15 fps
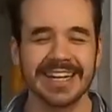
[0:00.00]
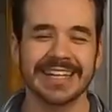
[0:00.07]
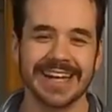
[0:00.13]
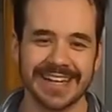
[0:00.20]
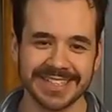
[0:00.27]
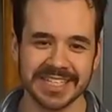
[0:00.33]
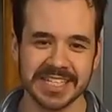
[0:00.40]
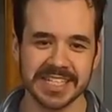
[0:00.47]

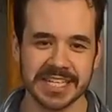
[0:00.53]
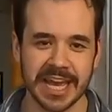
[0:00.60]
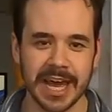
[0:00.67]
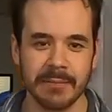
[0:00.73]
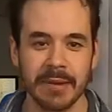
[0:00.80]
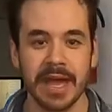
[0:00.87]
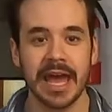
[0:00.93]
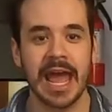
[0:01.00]
Classic
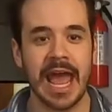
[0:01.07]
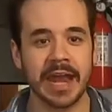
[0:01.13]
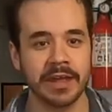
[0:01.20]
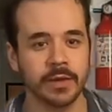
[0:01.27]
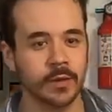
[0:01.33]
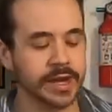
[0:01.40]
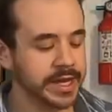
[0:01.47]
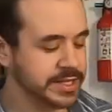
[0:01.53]
Sam.
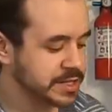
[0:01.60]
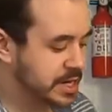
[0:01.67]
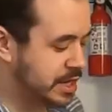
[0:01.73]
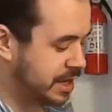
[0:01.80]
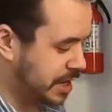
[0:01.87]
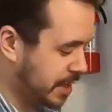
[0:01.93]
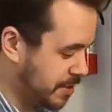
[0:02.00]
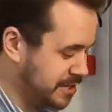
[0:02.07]
Anyways,
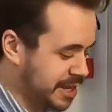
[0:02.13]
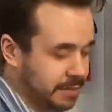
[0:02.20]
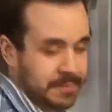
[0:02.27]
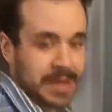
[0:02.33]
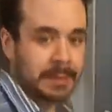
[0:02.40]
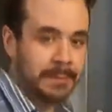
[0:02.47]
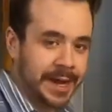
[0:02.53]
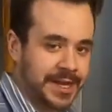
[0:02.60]
here's how to
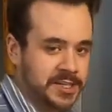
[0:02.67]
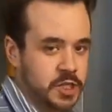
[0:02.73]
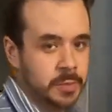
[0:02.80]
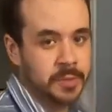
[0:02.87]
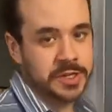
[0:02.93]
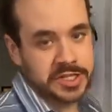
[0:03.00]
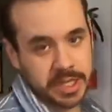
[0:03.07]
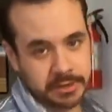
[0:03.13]
make my
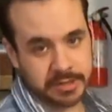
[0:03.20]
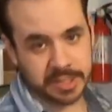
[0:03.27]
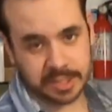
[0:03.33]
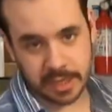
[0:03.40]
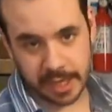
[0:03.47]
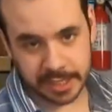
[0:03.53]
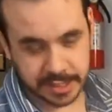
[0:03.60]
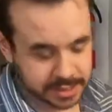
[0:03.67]
super secret
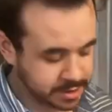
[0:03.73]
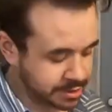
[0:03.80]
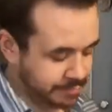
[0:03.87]
sauce.